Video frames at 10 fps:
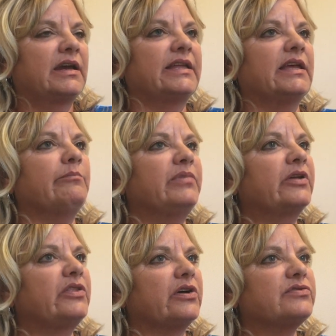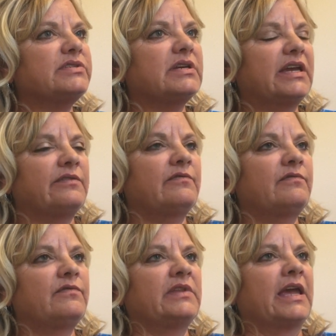And then build those. And
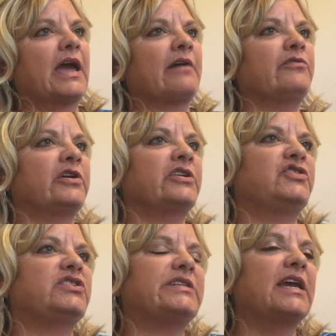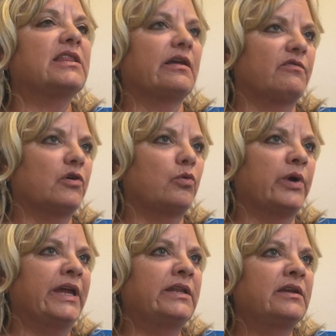the average state level
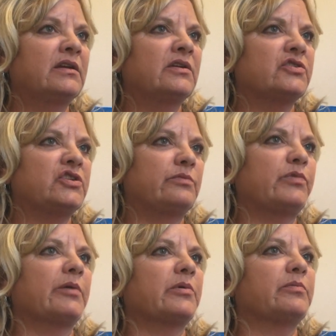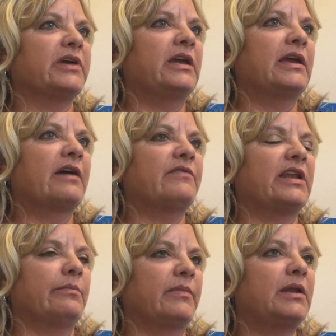queen should probably have
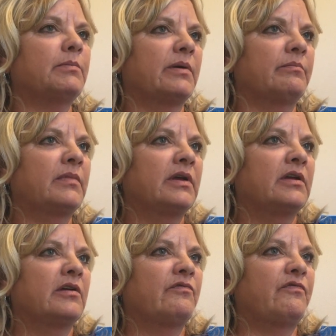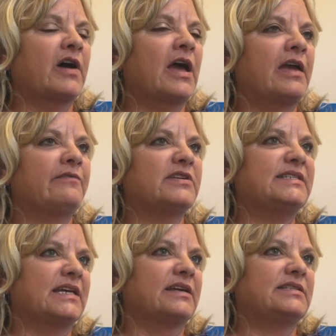at a minimum 5
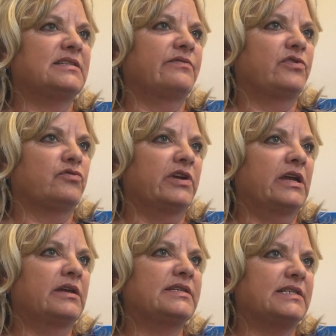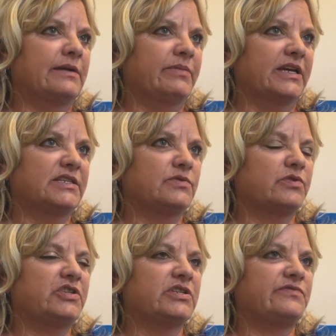sets of 3 snippets,
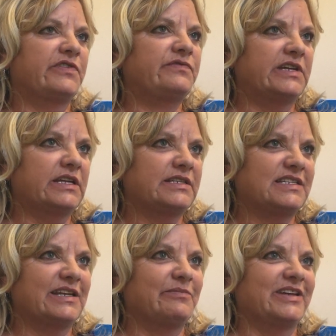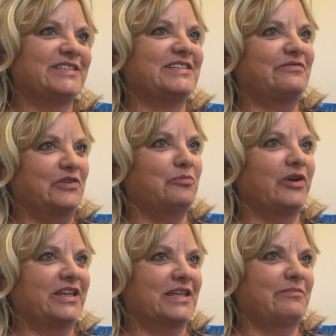which is 15 snippets if you
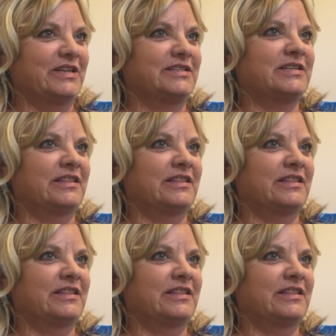break them into